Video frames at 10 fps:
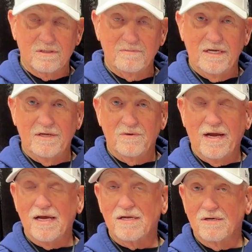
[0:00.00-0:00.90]
meaning your
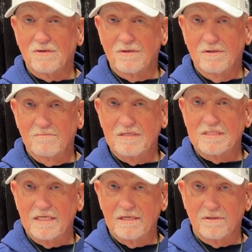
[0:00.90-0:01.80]
aunt and uncle, mis
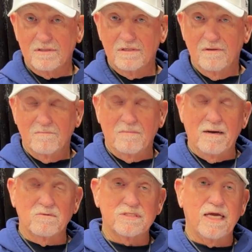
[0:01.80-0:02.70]
tíos.
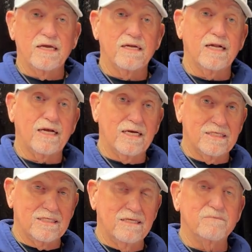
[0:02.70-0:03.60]
Vamos a ir a la
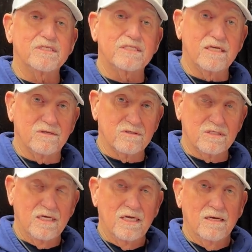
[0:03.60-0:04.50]
casa de mis tíos,
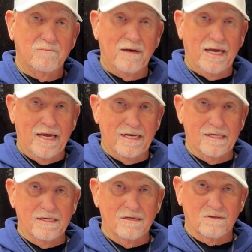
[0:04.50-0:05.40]
my aunt
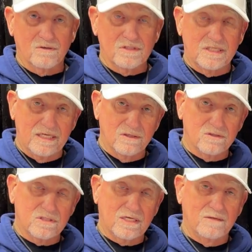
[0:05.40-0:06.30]
and uncle.
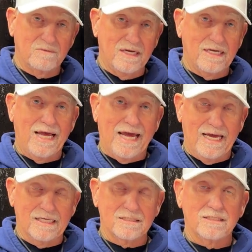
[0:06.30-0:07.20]
Tíos can mean
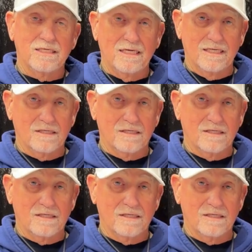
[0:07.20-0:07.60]
aunt and